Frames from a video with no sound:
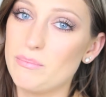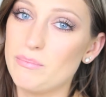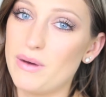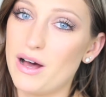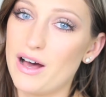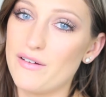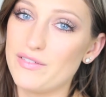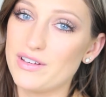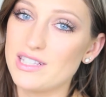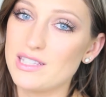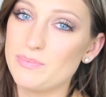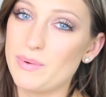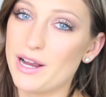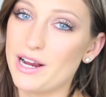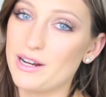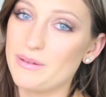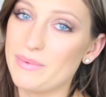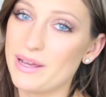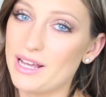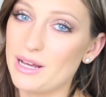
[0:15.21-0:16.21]
mauve
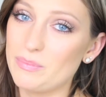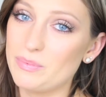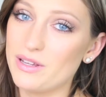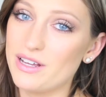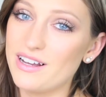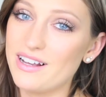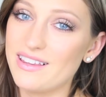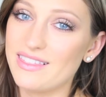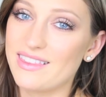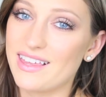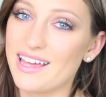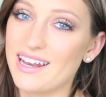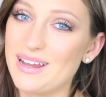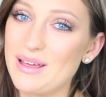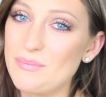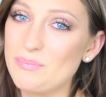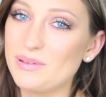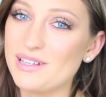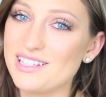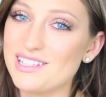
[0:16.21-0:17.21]
inspired makeup look,
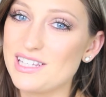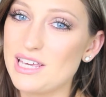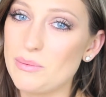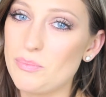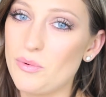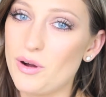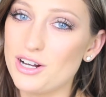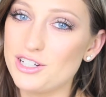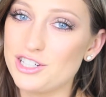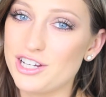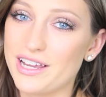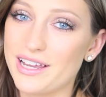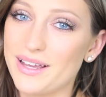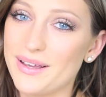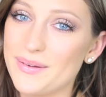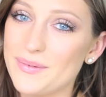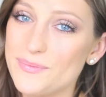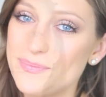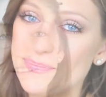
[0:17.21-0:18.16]
then please keep watching.